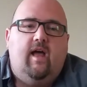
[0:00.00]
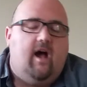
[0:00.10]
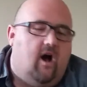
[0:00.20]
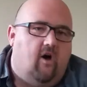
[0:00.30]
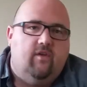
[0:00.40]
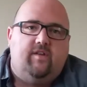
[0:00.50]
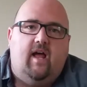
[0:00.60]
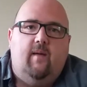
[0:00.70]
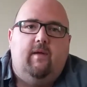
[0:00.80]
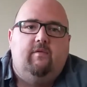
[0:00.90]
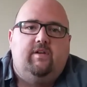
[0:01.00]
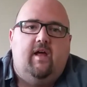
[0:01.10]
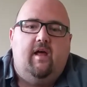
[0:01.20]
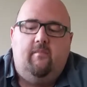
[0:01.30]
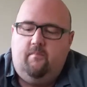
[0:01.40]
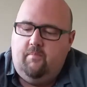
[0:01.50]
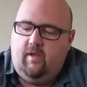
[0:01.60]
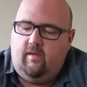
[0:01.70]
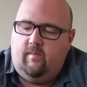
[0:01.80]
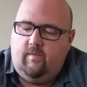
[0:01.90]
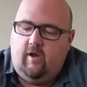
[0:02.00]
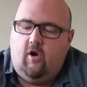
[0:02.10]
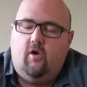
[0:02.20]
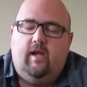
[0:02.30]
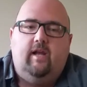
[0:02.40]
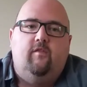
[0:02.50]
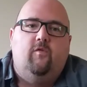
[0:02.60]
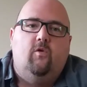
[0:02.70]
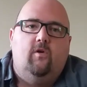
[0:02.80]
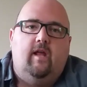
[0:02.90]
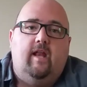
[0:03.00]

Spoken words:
all the time, every time, but there are needs for it.